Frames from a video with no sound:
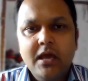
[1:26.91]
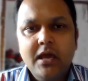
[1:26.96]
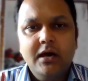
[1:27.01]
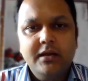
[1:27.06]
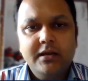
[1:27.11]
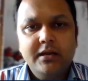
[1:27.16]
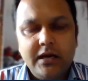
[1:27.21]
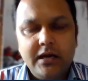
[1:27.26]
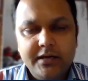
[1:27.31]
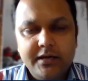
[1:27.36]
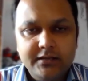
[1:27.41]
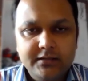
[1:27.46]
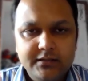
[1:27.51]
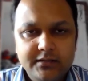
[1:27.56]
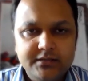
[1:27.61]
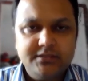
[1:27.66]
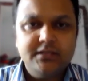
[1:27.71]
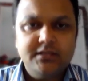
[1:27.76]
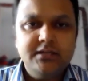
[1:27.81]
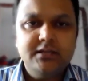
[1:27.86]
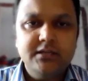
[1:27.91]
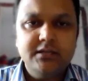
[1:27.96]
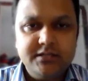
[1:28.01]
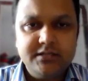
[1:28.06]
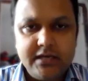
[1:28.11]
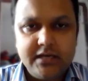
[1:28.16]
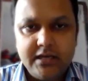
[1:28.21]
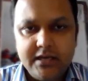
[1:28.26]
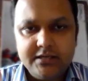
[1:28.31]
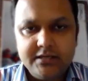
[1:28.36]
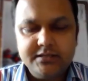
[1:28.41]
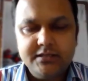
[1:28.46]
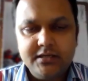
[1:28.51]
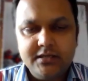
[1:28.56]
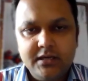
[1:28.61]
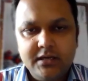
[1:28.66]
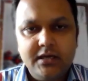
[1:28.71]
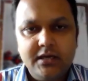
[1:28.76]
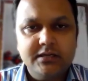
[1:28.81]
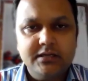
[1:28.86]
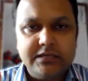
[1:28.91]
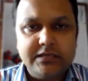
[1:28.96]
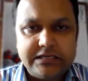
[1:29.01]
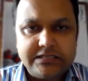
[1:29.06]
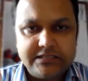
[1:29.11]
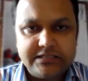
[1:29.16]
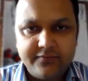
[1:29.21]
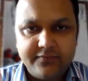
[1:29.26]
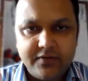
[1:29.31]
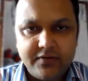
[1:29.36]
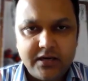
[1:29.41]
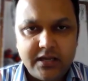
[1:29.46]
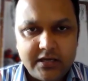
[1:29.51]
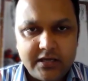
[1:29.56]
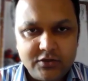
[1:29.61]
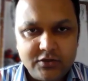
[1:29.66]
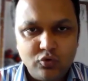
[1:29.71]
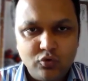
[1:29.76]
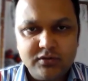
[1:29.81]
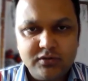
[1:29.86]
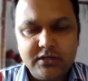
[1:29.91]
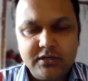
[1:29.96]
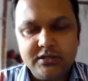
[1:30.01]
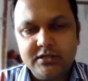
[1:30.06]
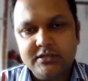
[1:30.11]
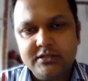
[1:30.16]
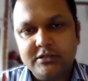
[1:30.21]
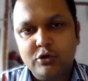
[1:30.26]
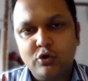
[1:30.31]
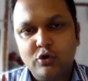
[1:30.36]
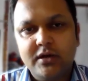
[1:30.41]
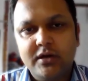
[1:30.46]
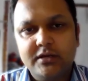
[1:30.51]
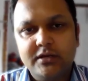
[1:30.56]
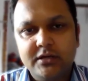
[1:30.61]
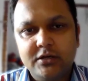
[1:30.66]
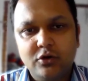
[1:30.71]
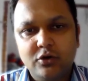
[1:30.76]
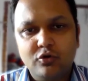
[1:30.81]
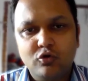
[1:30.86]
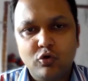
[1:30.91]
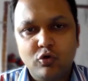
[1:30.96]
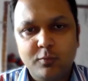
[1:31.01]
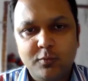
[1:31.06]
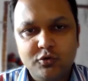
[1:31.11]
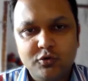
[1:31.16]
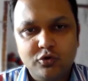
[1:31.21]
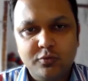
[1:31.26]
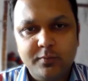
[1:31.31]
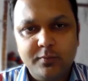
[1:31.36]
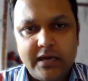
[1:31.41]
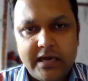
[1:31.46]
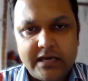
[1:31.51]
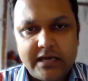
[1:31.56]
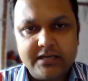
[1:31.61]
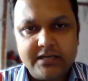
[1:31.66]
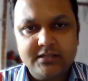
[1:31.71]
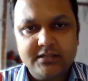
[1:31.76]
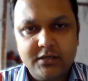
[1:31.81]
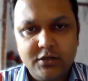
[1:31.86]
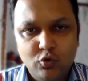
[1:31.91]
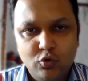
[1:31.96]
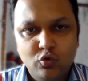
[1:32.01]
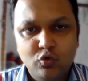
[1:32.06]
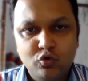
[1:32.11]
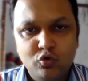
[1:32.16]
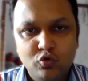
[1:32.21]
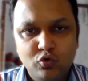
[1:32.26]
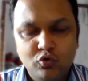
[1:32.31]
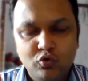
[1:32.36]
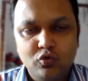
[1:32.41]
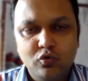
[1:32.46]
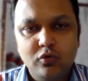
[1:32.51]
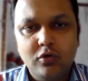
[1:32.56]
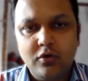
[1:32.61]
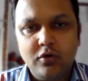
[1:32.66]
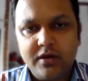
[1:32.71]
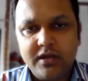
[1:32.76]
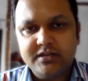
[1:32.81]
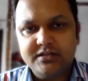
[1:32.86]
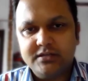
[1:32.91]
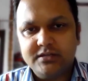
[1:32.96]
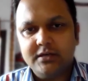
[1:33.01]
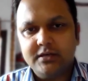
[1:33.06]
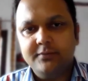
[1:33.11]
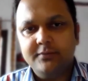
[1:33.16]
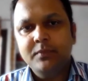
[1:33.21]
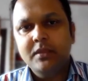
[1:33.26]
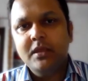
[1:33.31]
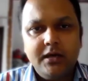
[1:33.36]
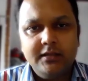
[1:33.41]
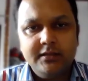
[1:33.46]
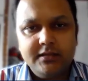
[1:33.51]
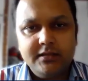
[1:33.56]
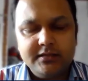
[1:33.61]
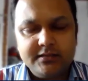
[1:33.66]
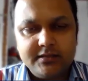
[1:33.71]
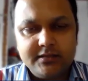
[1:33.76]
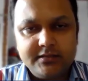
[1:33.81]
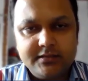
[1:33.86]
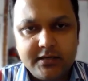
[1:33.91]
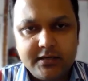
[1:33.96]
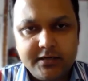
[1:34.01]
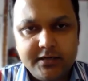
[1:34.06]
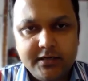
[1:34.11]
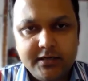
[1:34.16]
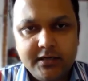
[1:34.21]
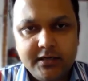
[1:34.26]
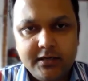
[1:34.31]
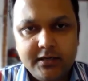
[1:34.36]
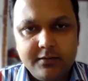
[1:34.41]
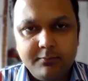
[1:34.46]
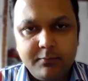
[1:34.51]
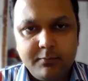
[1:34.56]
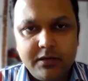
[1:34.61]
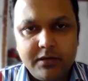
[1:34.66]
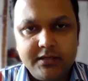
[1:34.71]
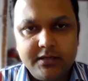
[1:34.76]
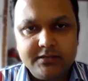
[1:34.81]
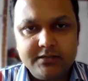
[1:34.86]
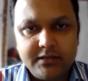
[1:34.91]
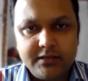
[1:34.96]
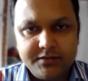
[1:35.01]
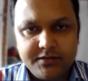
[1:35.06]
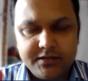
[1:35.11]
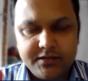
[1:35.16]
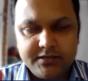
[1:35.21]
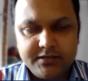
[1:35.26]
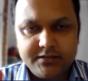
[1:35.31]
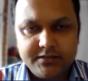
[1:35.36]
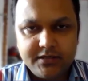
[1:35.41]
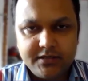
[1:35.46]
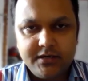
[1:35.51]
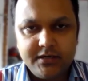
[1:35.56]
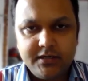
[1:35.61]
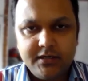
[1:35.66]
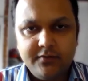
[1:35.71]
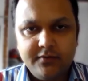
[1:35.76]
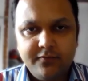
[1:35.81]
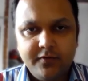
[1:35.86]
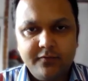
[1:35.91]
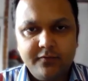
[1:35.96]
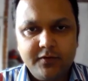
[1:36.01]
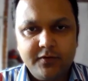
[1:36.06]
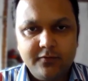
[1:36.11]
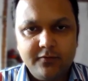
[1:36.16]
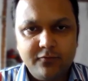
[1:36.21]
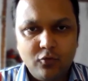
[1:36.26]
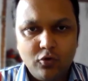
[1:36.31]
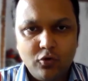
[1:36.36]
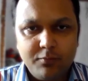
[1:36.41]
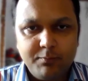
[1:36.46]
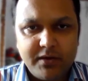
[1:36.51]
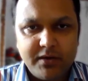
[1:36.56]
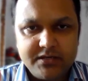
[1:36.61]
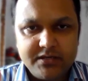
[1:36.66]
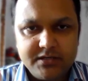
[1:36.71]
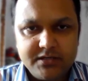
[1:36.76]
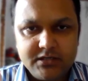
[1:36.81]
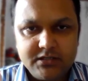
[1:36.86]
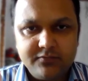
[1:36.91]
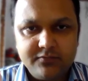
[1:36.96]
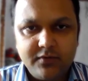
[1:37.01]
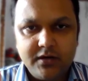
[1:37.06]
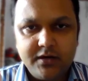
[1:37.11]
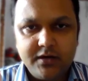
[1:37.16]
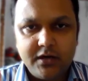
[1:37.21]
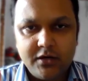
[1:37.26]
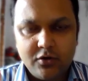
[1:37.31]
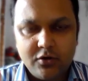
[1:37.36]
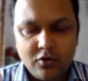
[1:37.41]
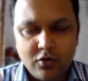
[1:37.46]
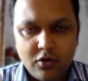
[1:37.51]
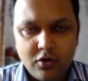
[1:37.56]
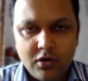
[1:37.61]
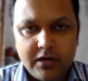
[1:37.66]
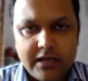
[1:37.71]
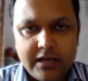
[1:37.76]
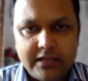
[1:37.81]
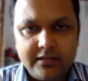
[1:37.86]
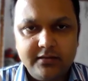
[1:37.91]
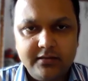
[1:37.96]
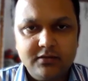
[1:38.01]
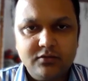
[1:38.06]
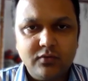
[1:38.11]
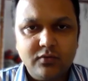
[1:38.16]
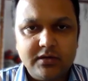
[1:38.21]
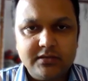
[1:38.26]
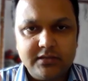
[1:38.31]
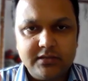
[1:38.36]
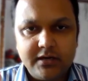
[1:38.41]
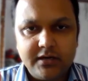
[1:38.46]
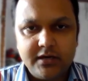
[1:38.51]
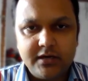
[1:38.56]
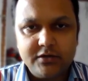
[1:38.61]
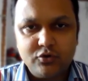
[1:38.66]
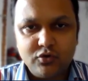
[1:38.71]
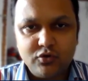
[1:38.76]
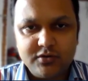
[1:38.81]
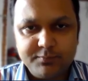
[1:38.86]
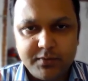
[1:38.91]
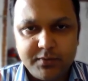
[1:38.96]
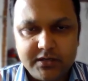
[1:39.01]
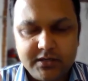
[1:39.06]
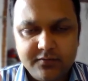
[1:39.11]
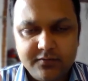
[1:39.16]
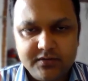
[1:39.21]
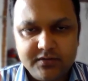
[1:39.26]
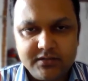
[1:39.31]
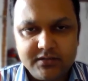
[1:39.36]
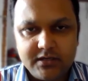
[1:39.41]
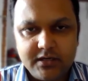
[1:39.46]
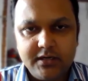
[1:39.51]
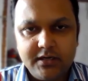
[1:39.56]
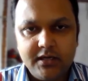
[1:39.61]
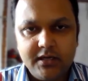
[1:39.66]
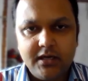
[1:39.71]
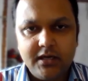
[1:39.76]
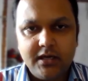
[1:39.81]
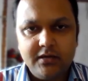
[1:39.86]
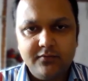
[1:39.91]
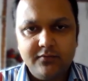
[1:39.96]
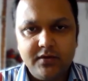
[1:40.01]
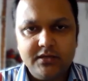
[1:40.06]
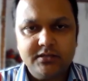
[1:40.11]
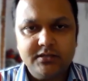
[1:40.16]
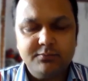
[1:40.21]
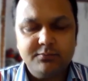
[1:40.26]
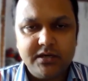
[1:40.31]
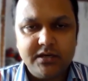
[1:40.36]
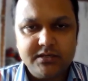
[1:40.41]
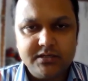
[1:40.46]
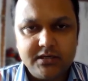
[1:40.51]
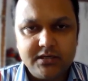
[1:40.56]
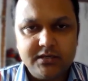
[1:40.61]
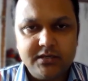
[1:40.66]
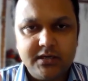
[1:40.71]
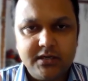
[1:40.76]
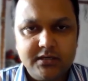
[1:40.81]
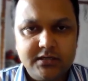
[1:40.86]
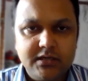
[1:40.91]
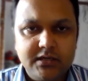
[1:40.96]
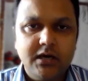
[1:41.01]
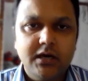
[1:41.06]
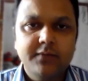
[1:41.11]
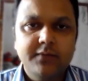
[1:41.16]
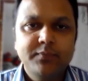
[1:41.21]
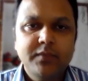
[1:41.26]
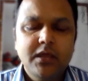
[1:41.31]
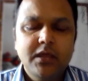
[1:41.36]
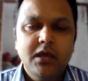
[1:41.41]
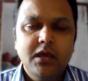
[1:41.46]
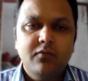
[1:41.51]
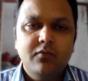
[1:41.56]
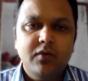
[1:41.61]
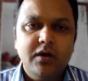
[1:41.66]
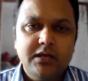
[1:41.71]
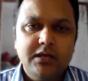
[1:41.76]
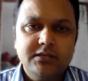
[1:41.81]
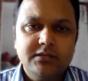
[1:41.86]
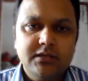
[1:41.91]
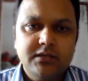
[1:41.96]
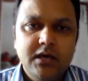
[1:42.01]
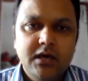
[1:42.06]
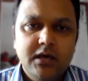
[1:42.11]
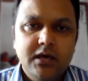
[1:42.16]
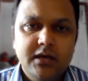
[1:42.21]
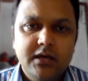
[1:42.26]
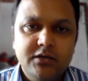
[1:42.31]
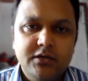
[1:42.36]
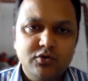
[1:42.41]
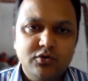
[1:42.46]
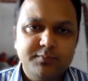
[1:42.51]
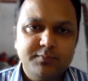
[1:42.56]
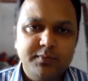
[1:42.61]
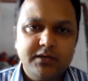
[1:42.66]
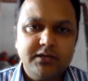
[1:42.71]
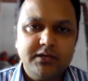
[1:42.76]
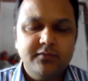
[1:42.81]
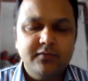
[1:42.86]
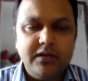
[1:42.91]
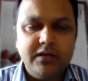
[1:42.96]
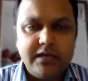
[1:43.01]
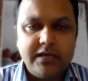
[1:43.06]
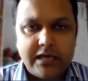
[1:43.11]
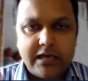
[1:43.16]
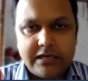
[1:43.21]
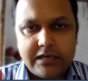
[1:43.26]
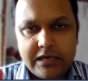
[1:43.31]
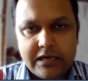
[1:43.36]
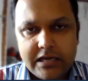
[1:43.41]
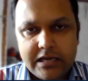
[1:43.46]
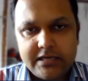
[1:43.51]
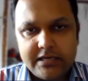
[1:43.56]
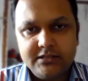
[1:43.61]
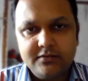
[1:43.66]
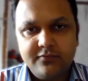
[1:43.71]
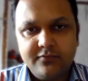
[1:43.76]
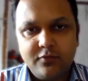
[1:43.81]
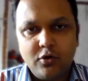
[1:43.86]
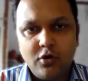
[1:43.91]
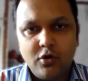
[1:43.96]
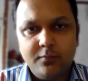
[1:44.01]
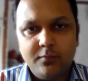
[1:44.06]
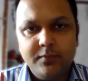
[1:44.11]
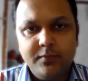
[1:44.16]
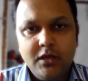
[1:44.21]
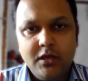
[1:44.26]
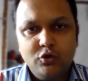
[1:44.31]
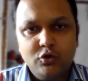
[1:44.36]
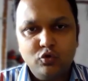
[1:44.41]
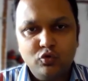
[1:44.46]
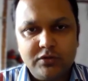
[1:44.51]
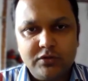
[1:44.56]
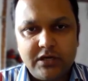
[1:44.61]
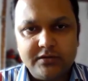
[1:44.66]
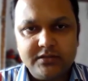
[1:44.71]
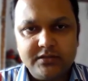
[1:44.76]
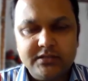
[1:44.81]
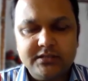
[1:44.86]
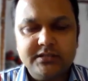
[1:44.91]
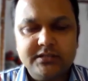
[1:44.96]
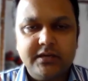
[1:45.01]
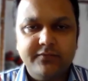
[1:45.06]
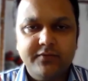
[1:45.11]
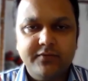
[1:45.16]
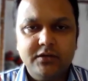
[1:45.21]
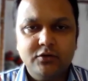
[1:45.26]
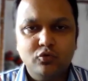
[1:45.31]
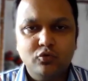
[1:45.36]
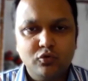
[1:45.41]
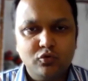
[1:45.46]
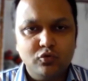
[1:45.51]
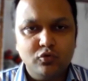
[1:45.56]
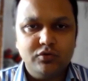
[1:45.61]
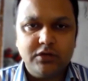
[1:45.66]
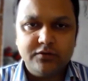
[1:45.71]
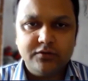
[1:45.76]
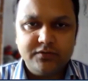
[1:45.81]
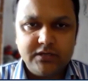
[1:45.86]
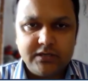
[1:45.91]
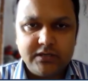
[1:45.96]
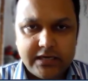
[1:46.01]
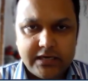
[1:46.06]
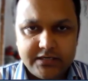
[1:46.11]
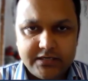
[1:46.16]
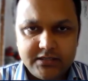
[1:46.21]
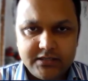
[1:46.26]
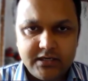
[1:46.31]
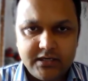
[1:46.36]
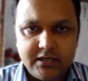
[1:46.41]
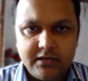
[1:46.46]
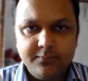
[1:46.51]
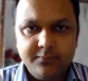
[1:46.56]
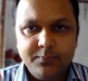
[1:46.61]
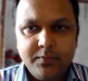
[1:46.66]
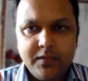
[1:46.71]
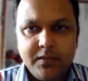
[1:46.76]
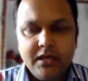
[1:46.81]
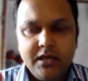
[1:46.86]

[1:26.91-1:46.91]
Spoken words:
Regarding the gene, GLA gene, it has 7 exons. It is located on chromosome XQ22 location. In this study, multicentric study, 54 patients were enrolled, and this was a retrospective study in which patient data was retrospectively analyzed from 2007 to 2019.